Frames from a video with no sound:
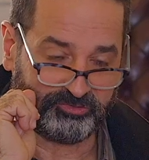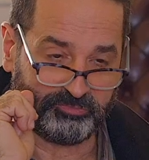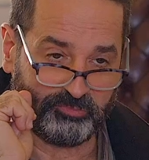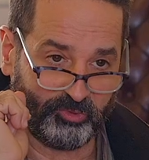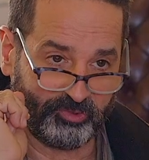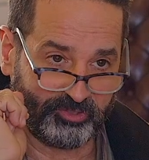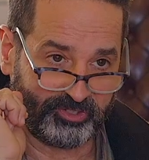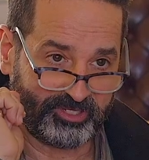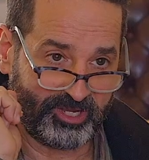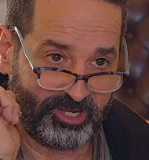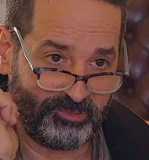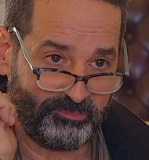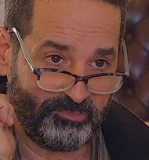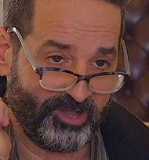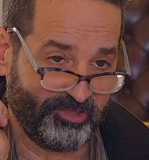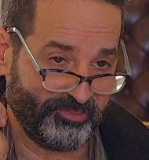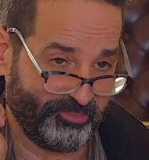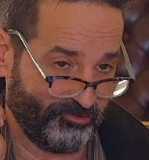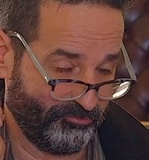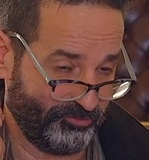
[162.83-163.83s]
more to come
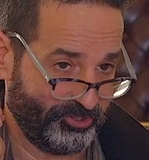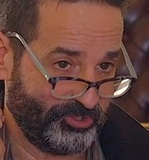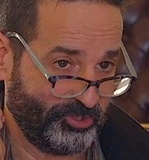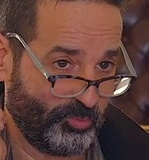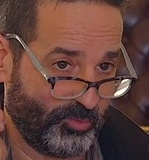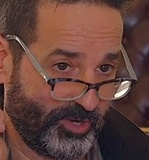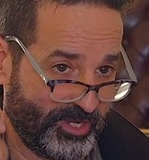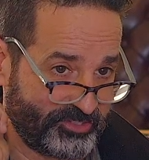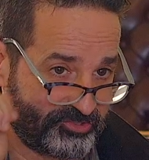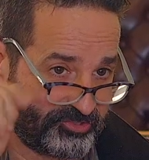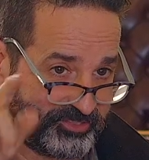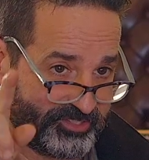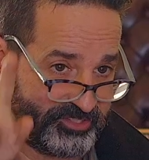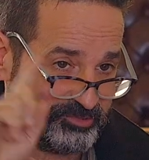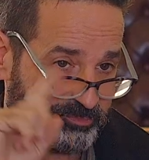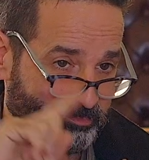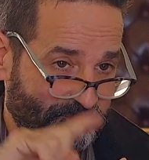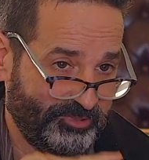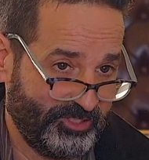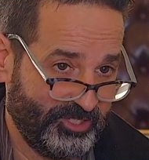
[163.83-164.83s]
on the Real Watch
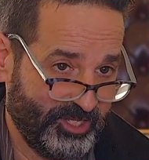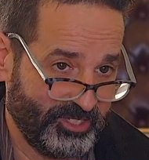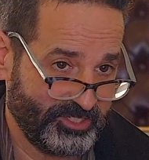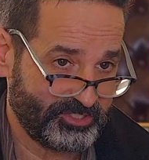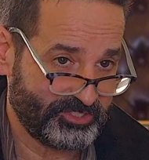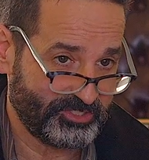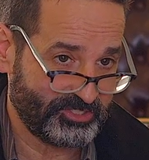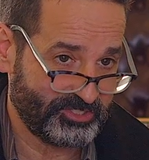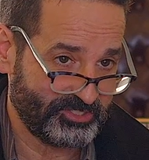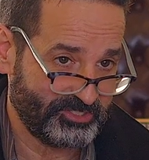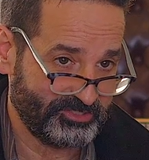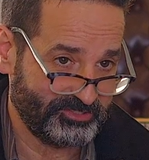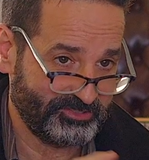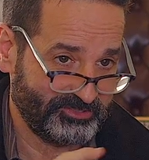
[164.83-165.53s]
List Plus.